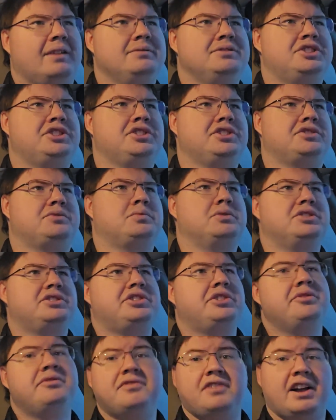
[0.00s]
just was
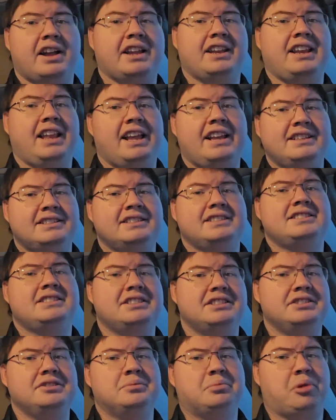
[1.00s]
too fucking lazy
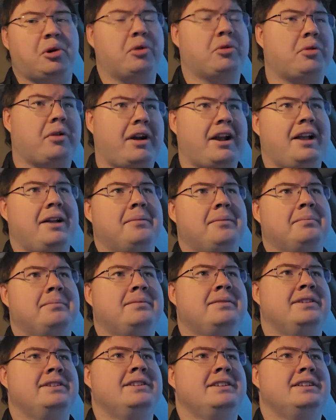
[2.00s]
to
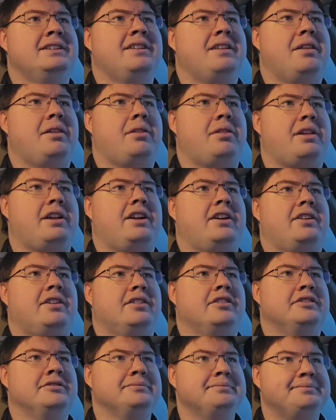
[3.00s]
program
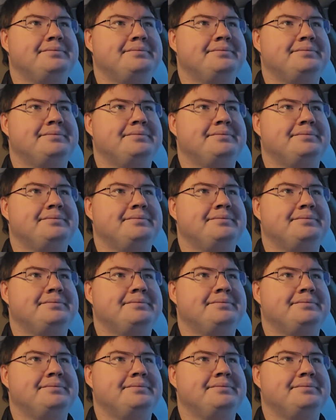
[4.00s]
their,